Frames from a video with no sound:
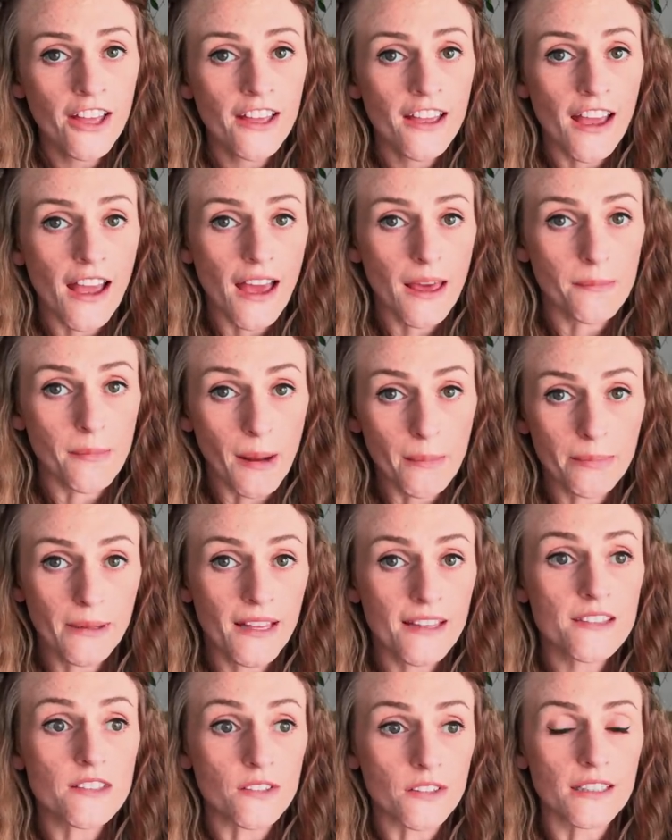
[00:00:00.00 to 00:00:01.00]
and my
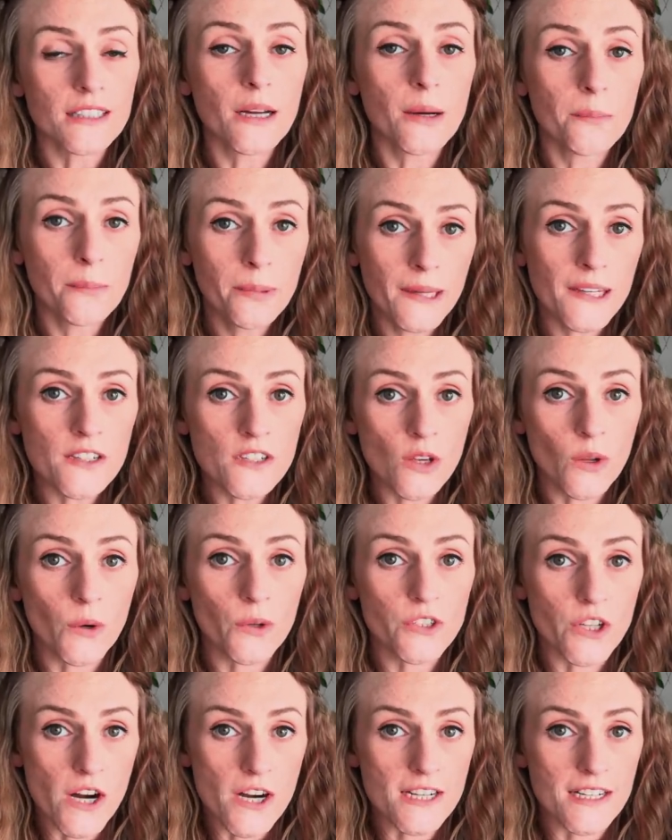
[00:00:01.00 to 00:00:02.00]
plants are in complete and total
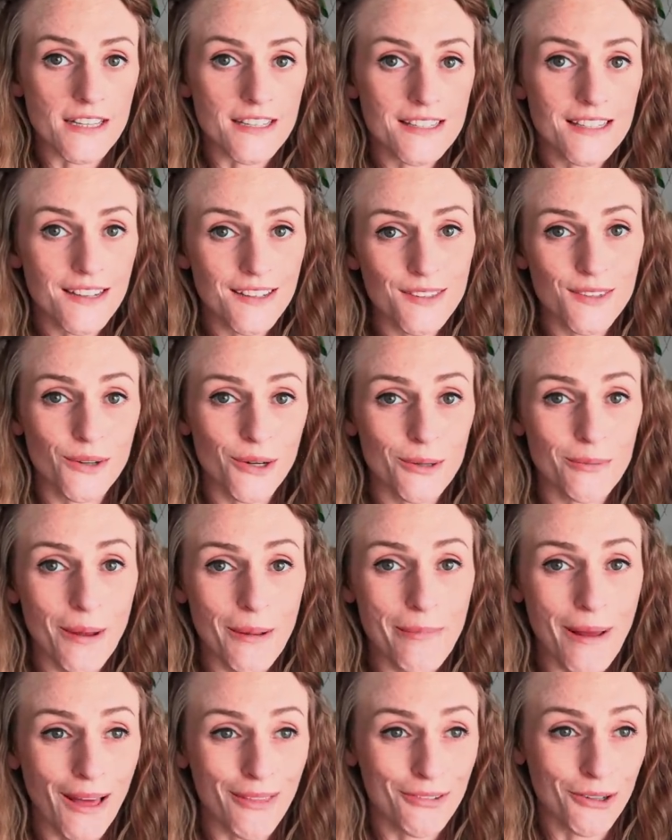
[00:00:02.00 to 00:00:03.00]
darkness because they're in my
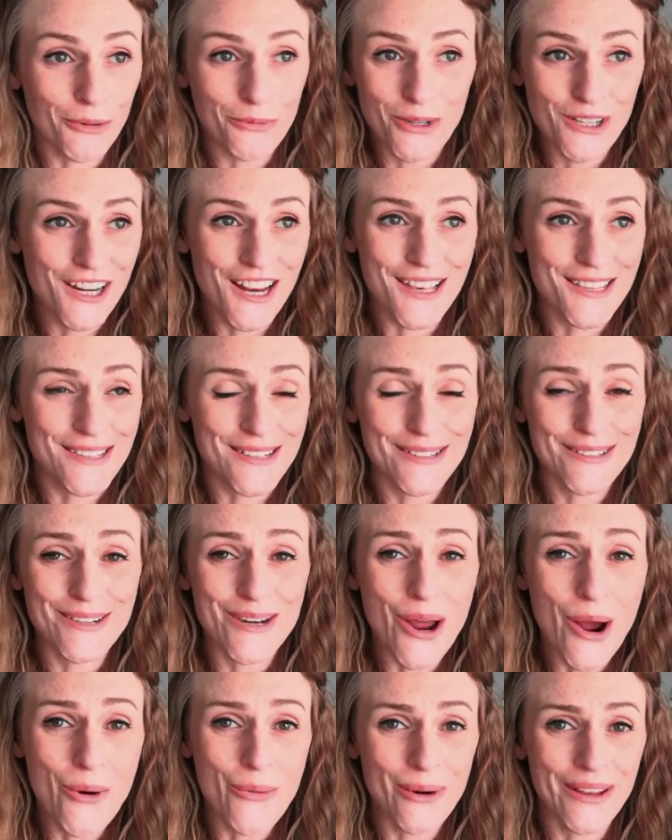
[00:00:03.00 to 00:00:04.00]
bathroom, which has
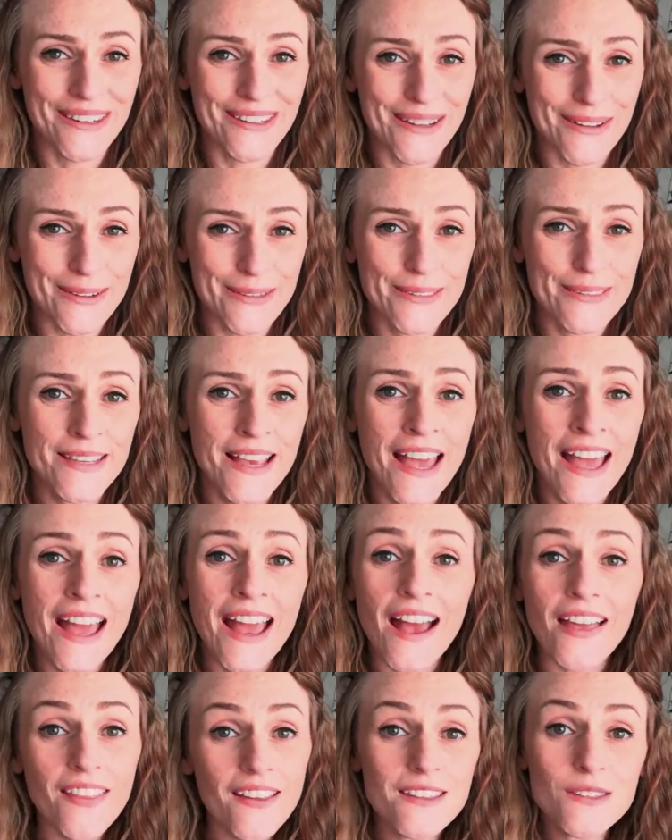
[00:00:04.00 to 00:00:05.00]
no windows.
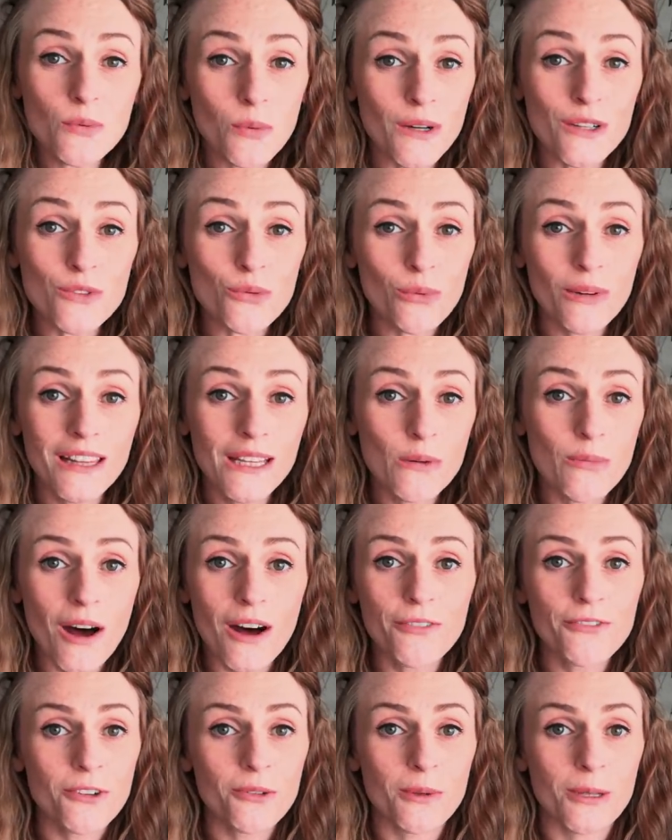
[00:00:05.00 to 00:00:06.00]
And that's worked really
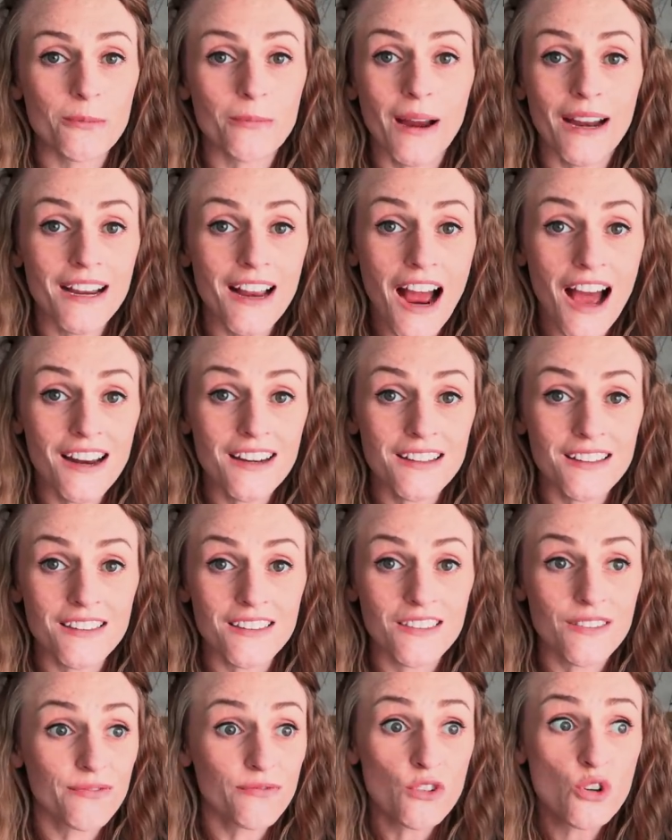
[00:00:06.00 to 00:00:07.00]
well for me. My
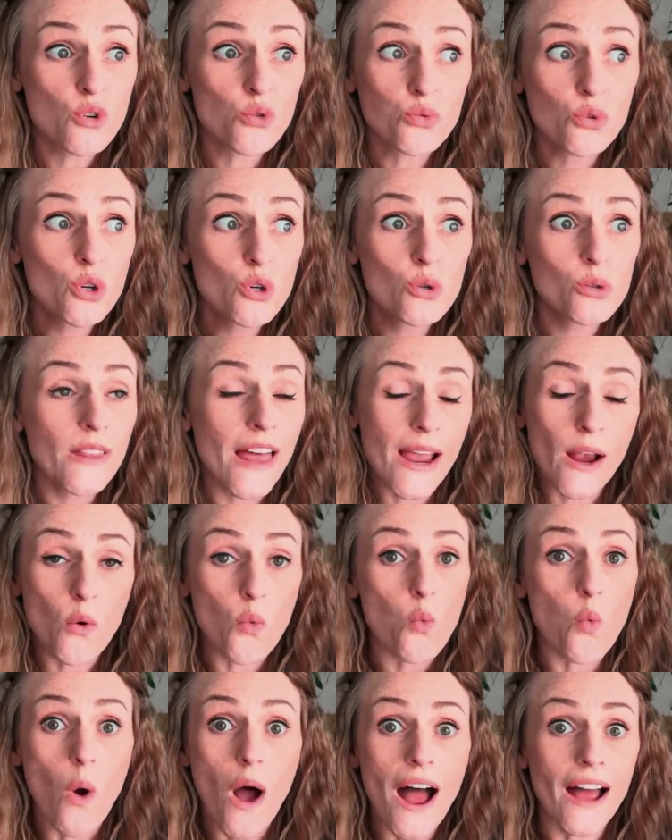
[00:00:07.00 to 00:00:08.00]
cuttings grew
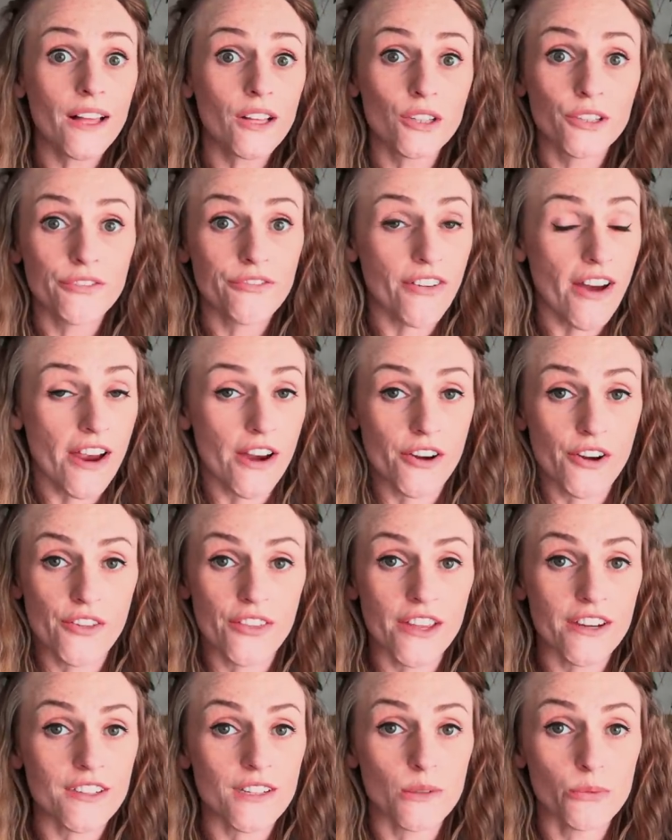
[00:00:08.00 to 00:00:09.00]
like wildfire.
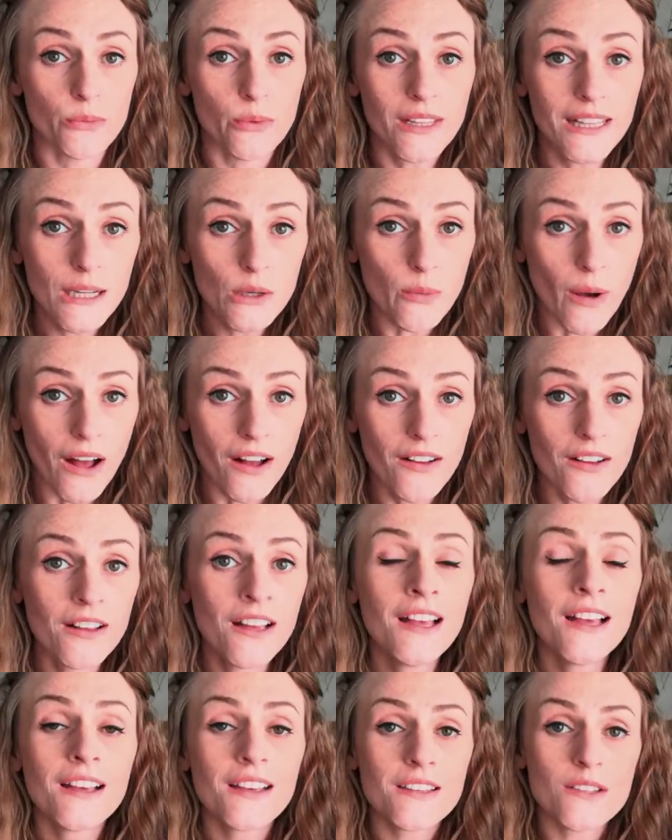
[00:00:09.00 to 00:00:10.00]
They did really well,
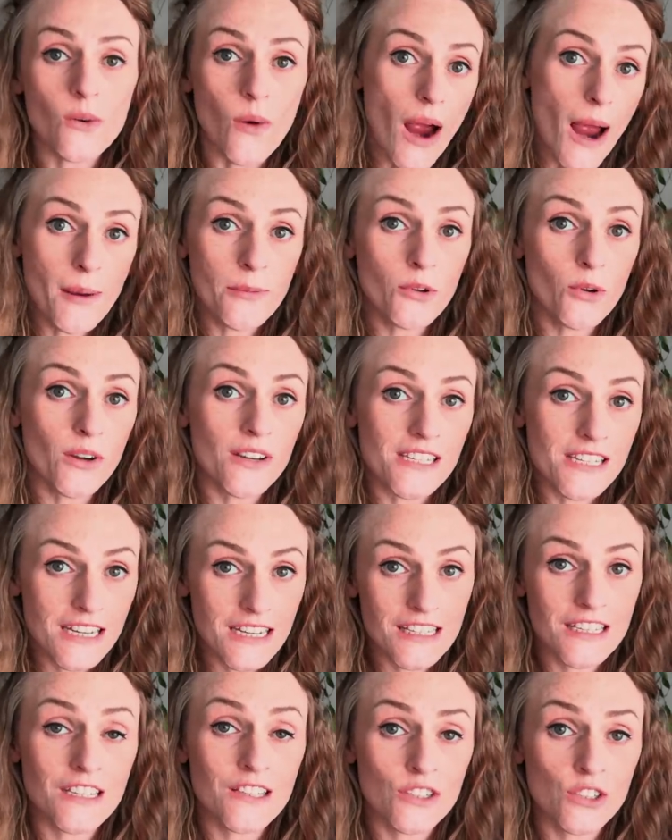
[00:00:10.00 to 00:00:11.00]
so I'm going to
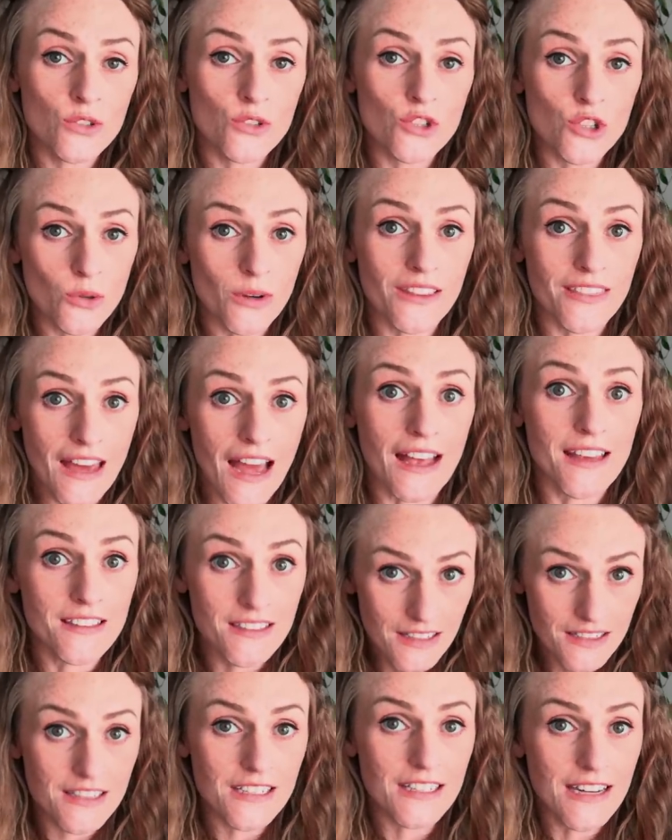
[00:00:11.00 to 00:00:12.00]
continue doing that
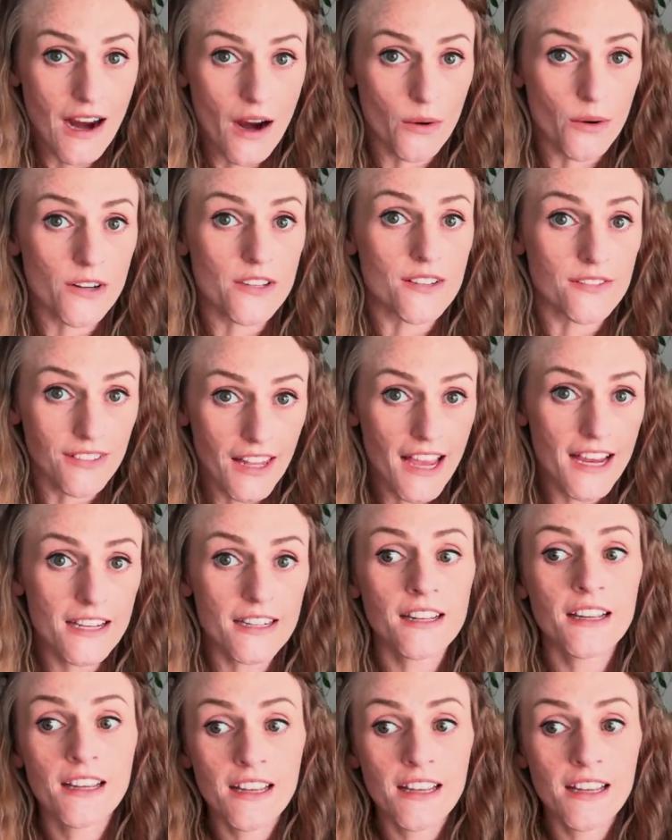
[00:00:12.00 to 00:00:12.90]
16 hours of light,